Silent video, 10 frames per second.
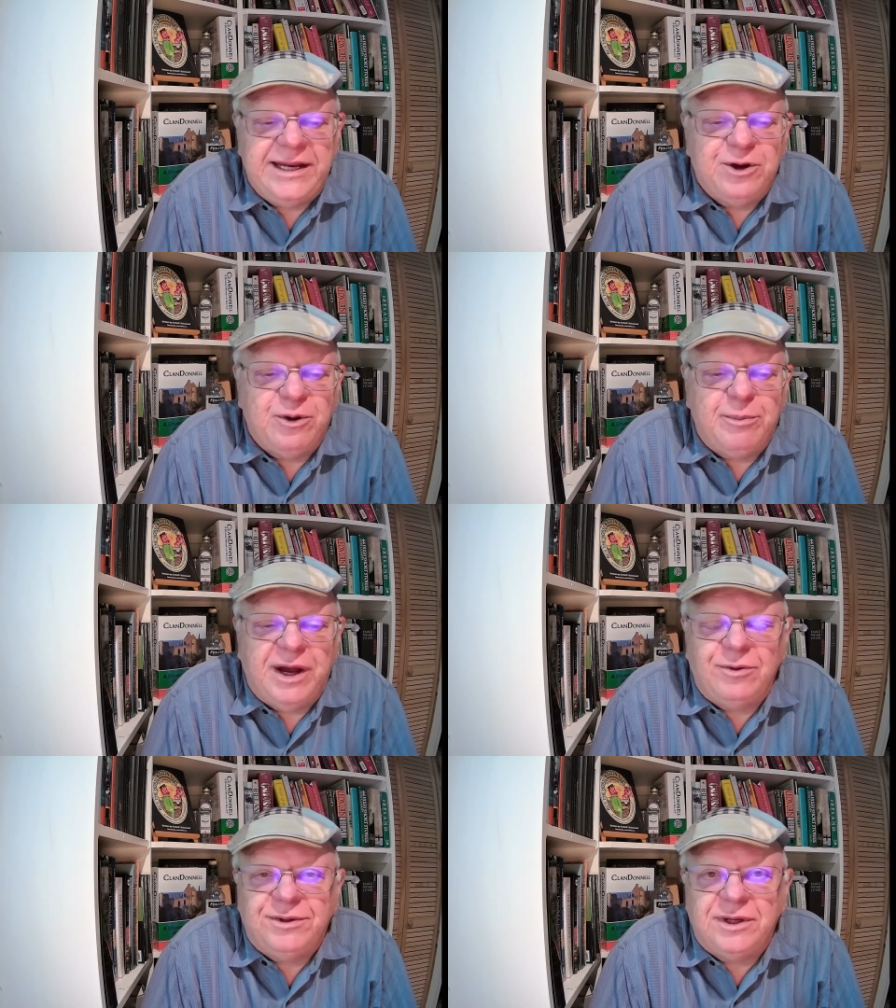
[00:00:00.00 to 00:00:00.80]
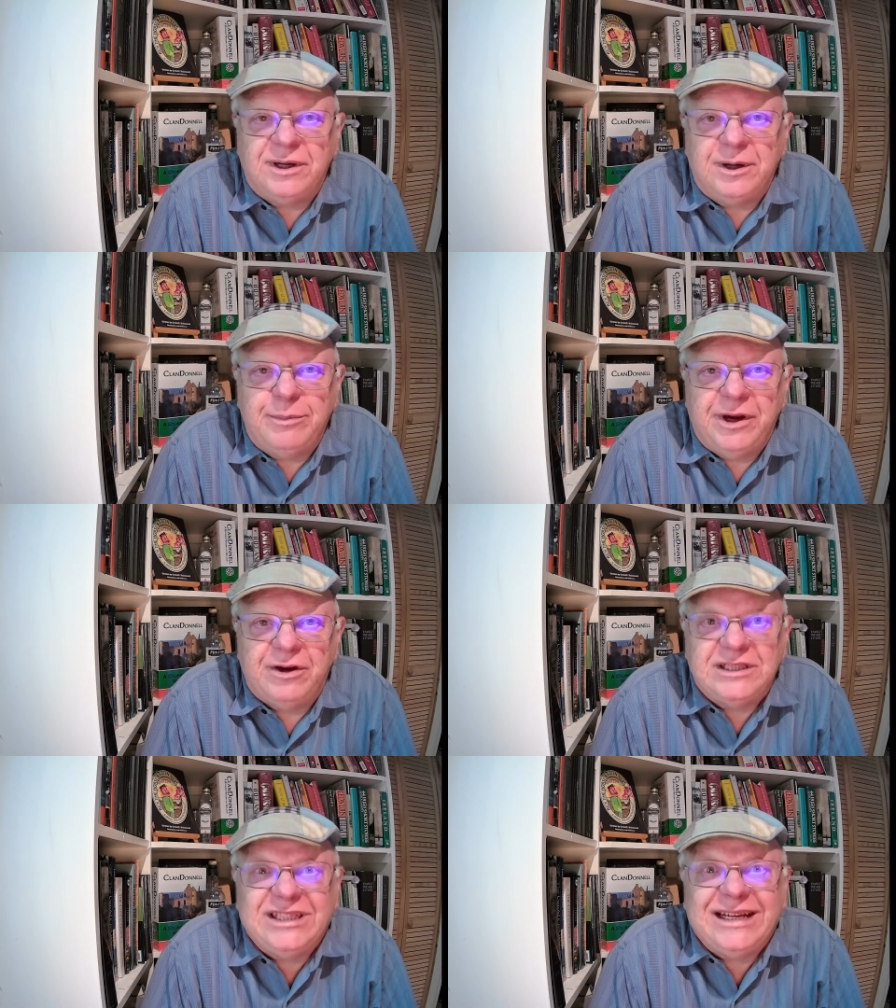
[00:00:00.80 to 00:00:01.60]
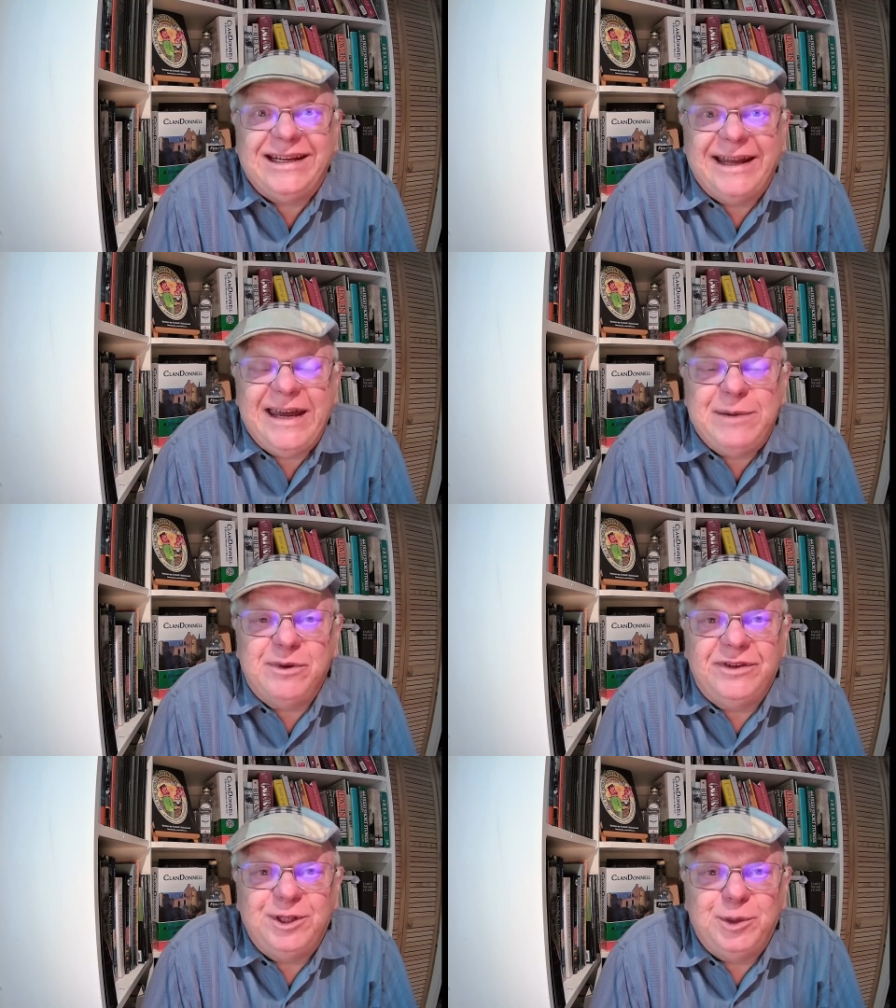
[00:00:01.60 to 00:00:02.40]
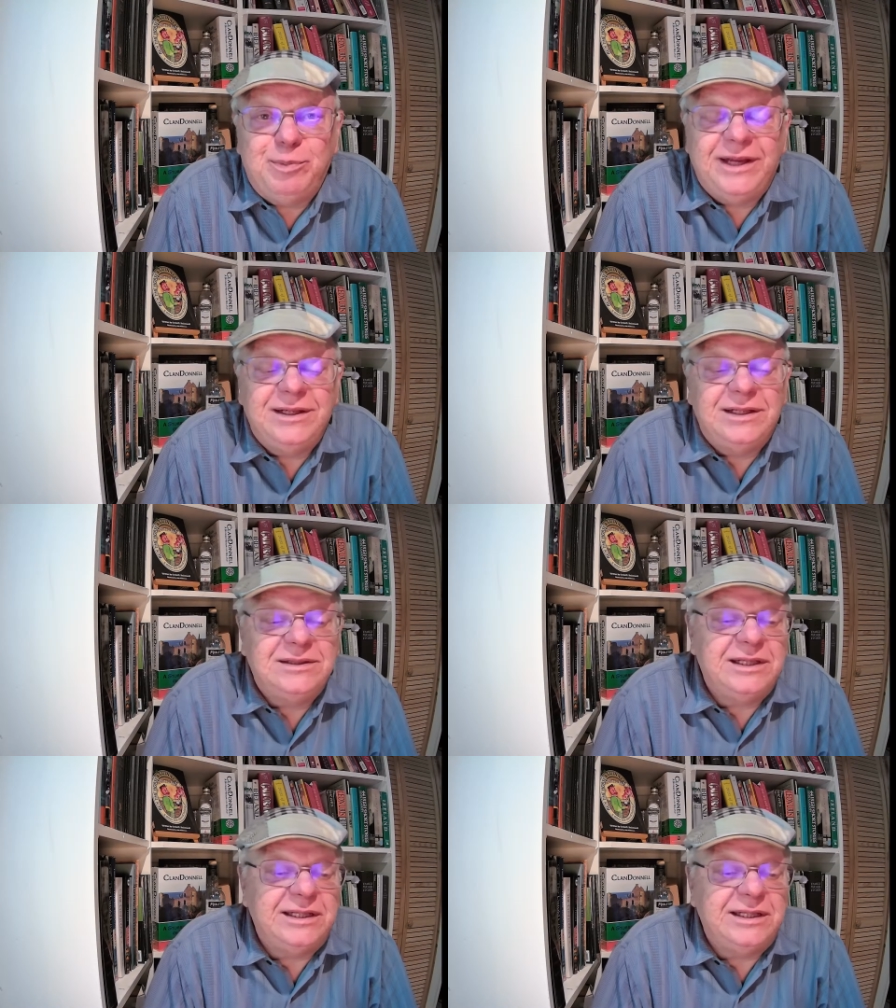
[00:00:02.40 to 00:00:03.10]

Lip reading: hear about America's claim of independence